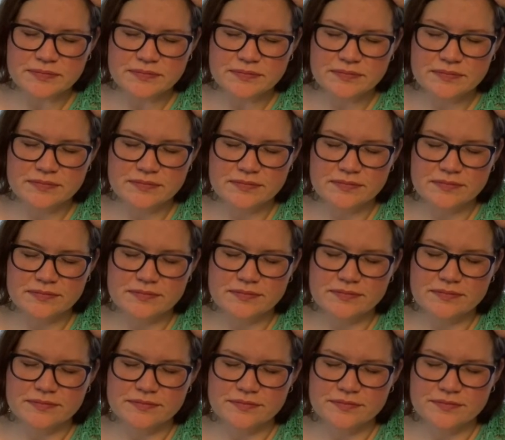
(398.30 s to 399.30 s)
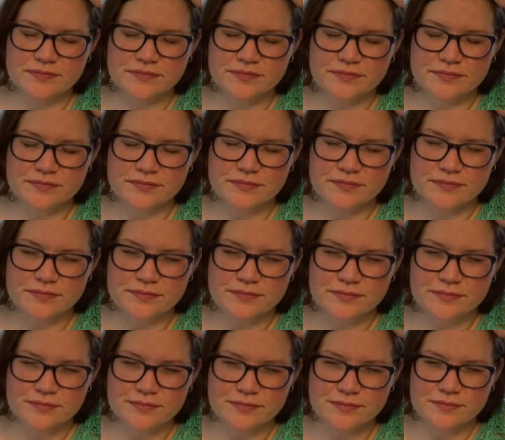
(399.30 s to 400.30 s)

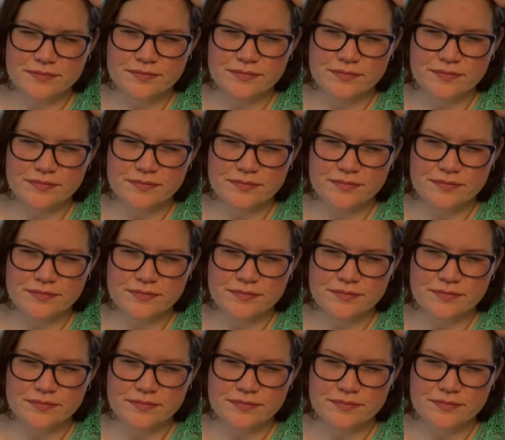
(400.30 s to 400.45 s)
No one is speaking in this clip.